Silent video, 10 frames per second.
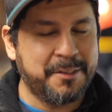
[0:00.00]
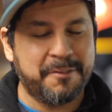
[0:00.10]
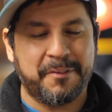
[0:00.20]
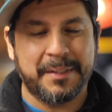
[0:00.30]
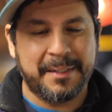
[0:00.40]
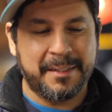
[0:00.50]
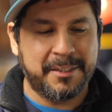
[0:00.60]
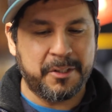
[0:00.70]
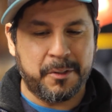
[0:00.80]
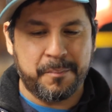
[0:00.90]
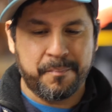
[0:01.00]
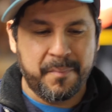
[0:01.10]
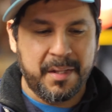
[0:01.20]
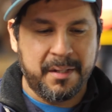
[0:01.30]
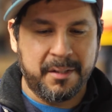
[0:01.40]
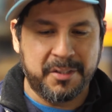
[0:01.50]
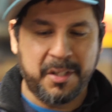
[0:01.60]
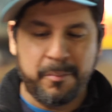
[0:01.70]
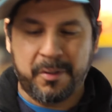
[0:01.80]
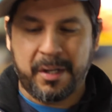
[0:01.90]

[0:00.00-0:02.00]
different, and so there's a little more